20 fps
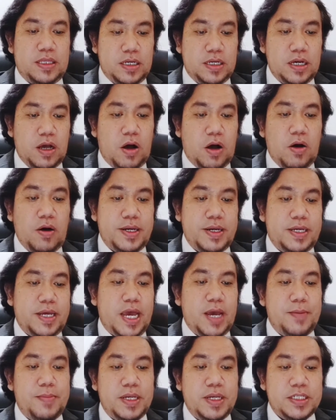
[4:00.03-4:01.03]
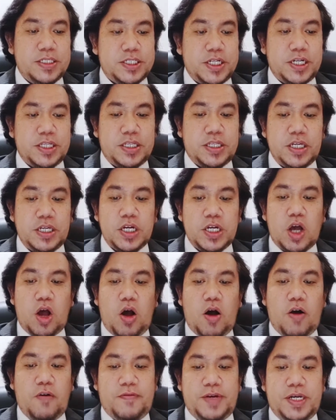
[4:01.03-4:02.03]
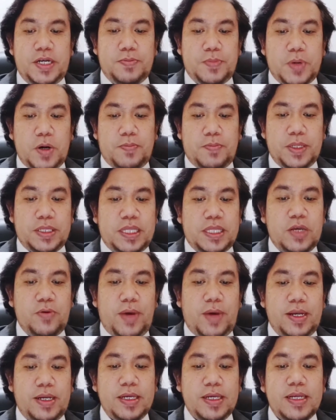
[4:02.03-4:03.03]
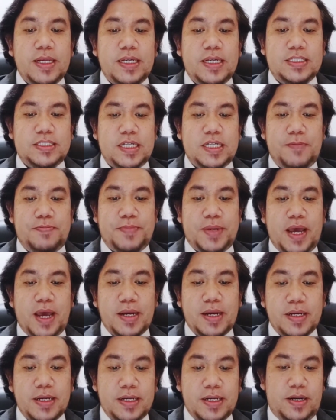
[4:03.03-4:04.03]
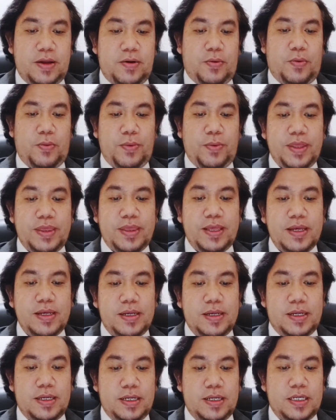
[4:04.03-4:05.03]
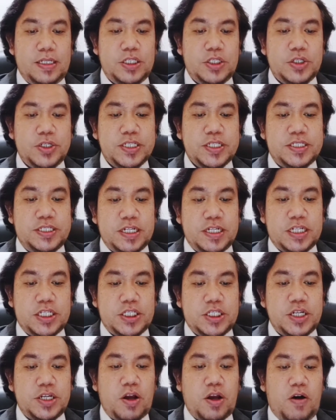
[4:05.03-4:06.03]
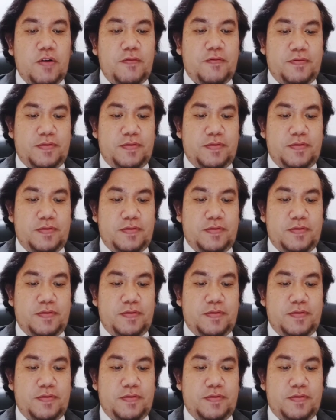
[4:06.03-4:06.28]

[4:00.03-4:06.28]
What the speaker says: or the Administrator of the property when it is apprehended within the jurisdiction of